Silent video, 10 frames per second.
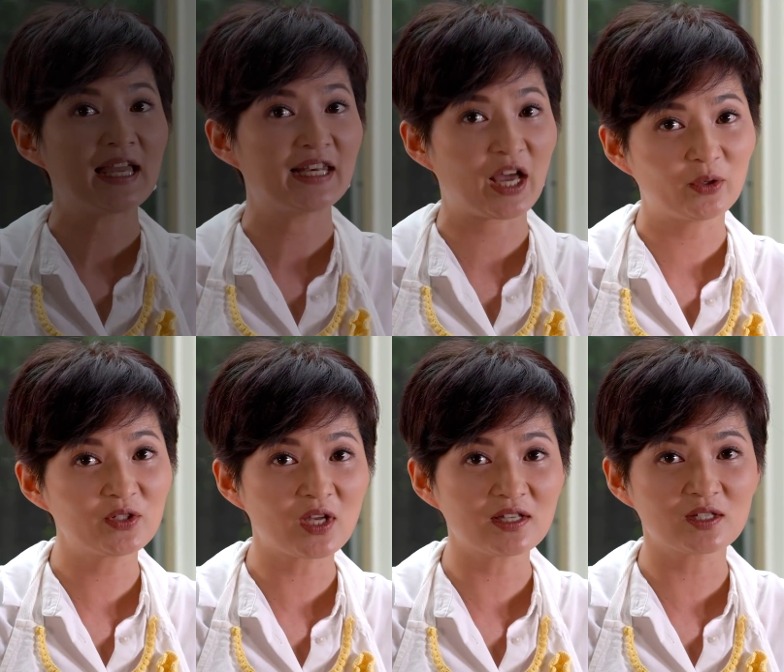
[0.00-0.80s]
Now the
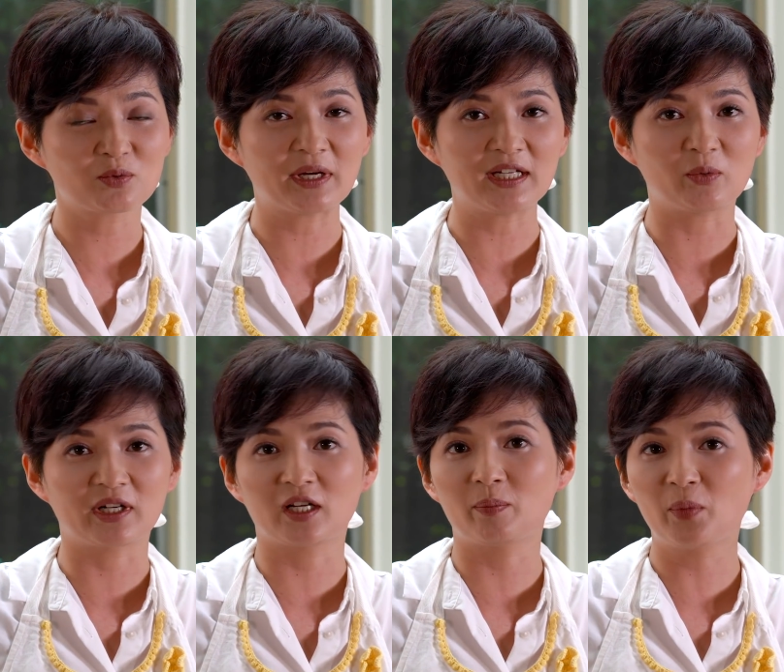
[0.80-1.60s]
sauce is ready. We're
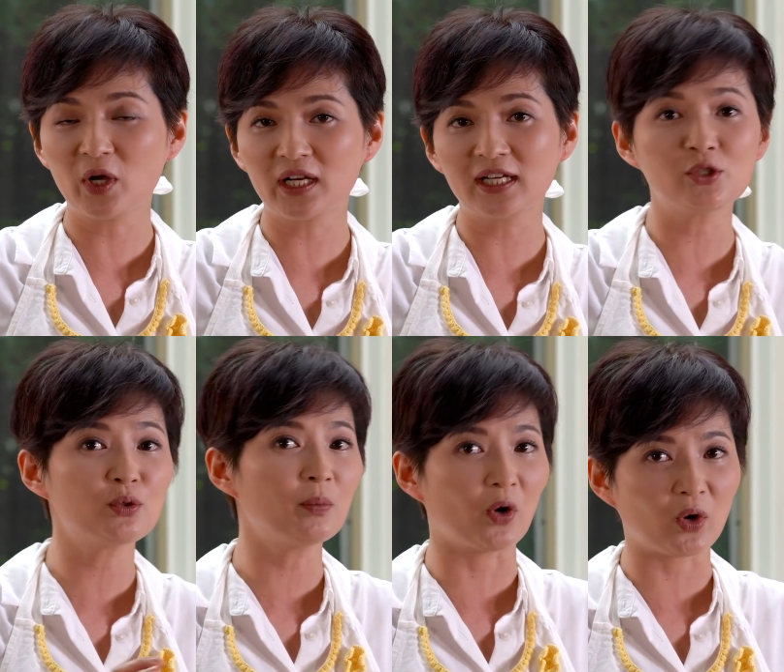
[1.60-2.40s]
gonna put it
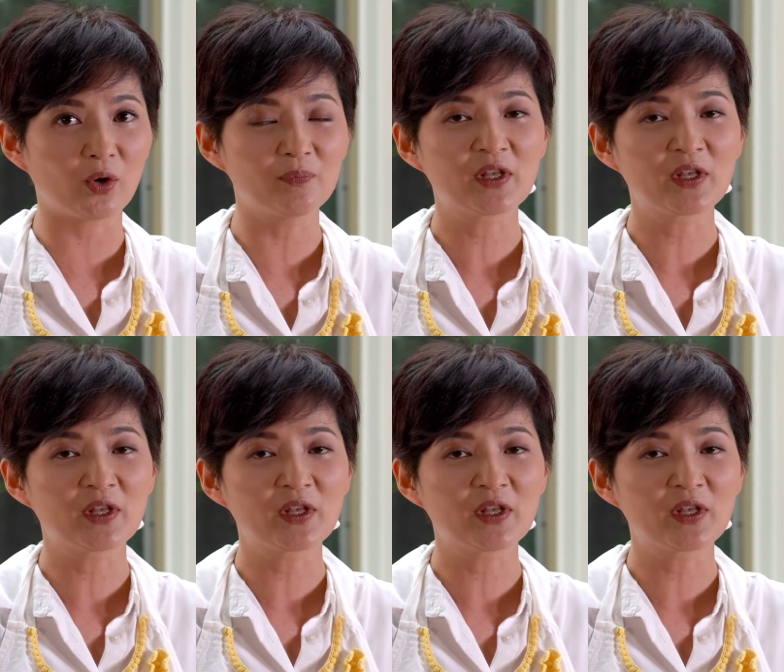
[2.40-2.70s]
into a bowl.